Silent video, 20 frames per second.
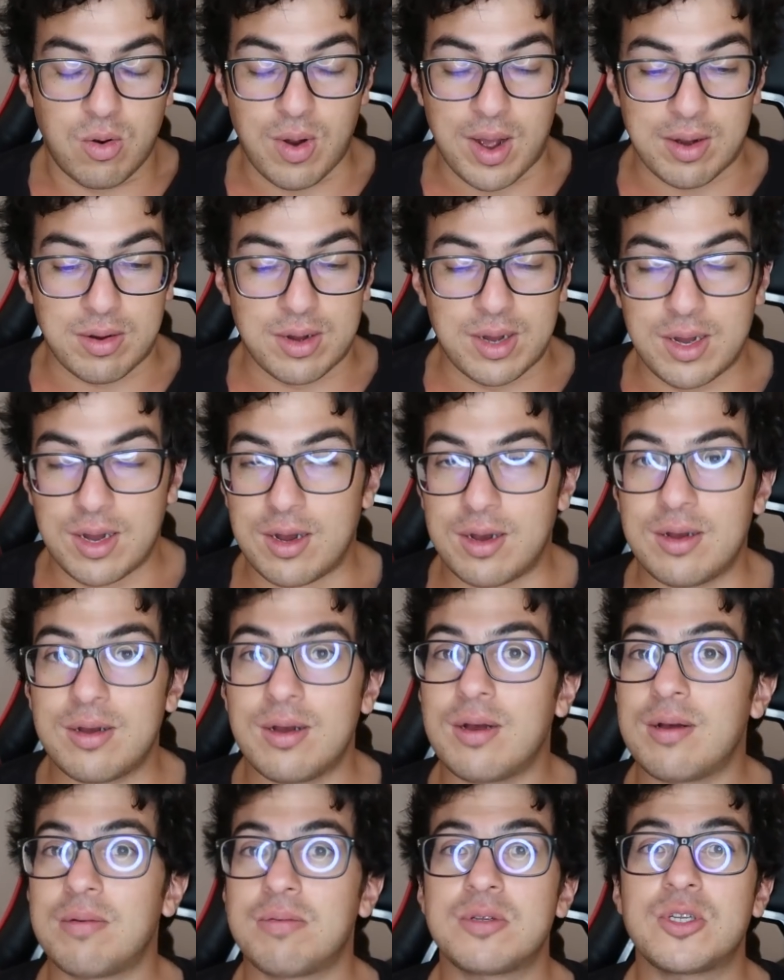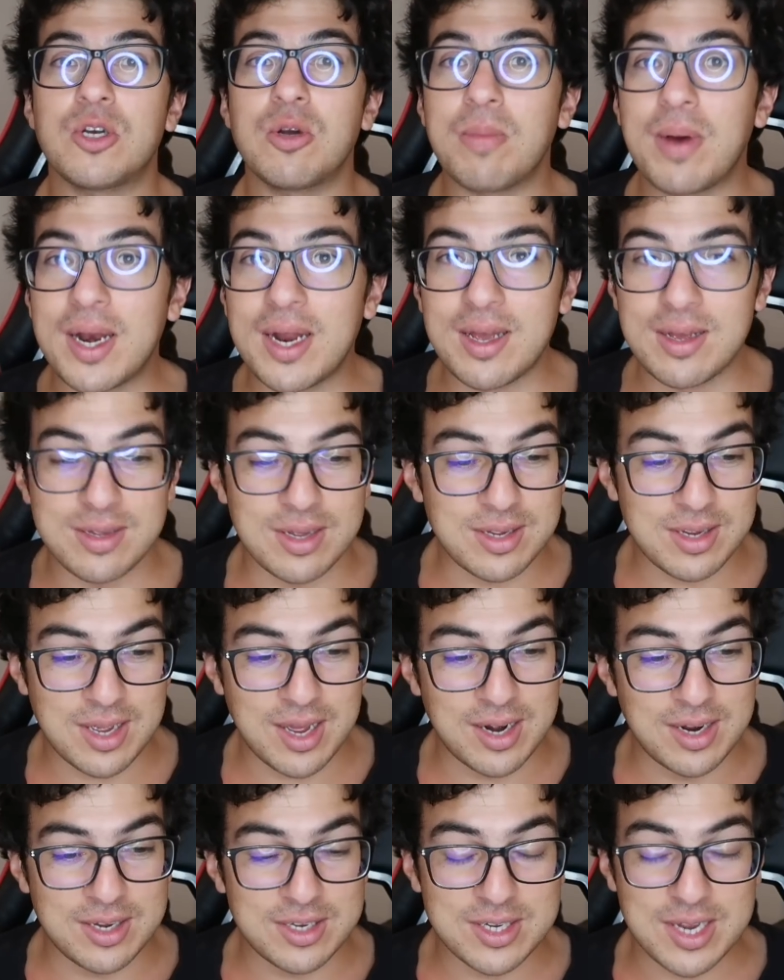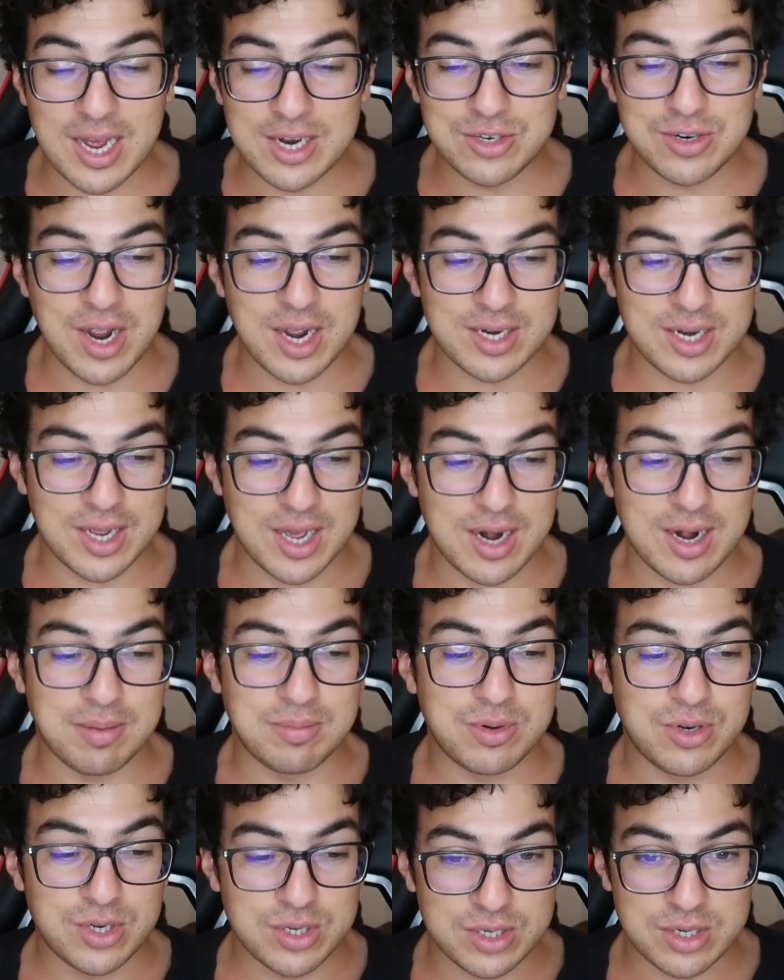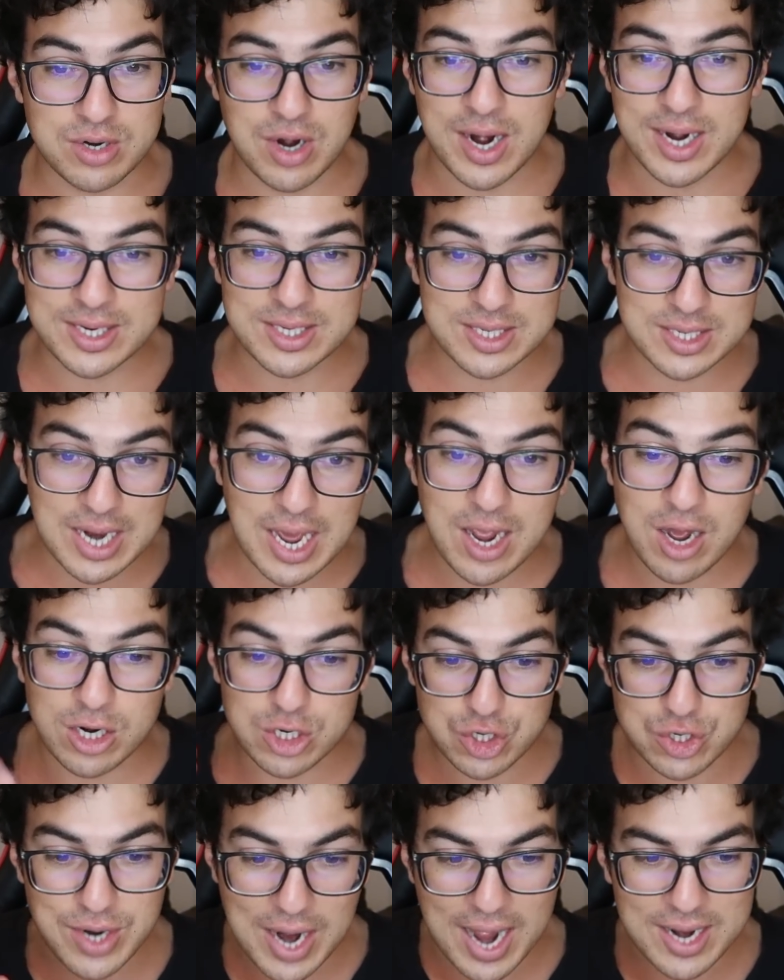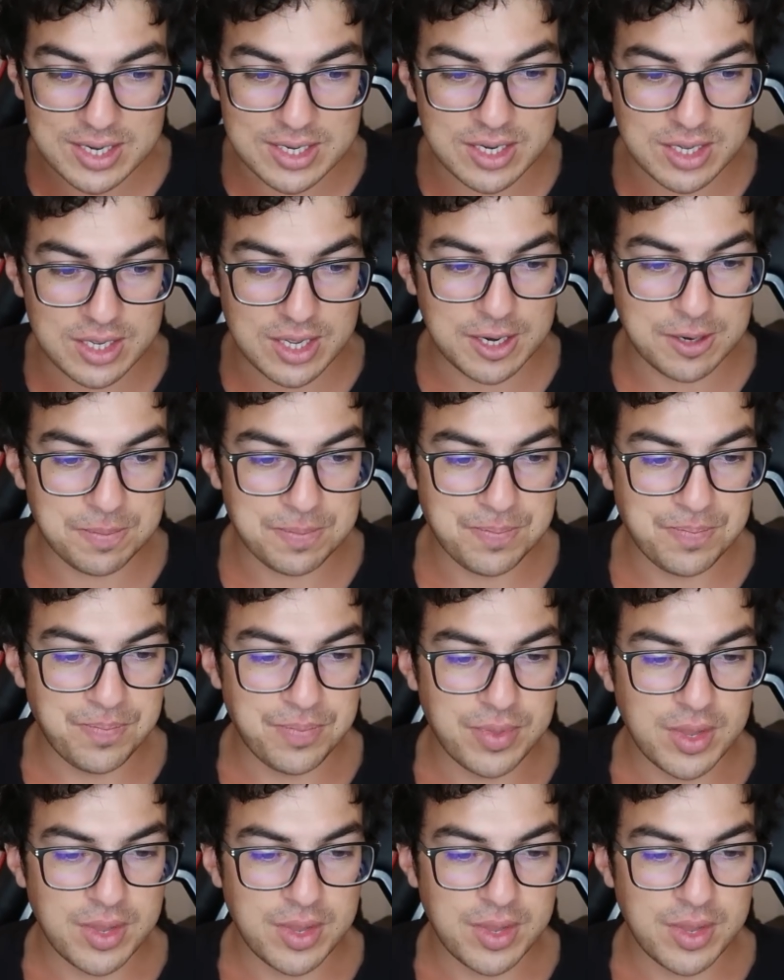wow, too many getting sidetracked again. I'm just trying to stay on track, Dylan.